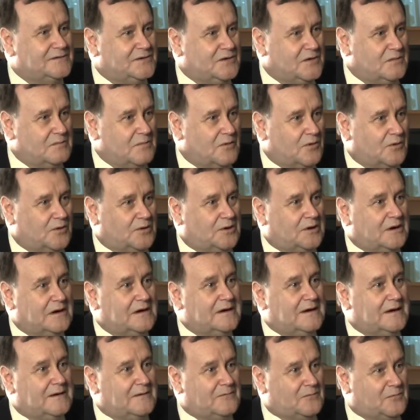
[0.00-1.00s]
do more
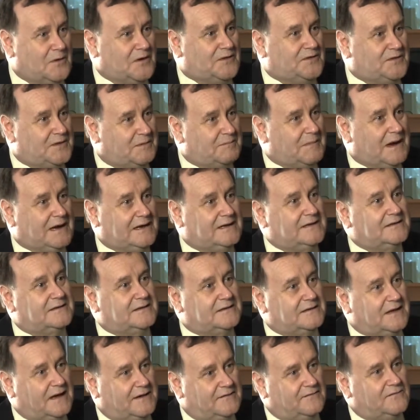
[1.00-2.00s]
with the money
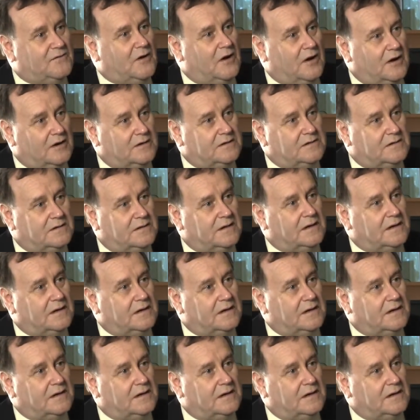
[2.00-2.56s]
that they've got.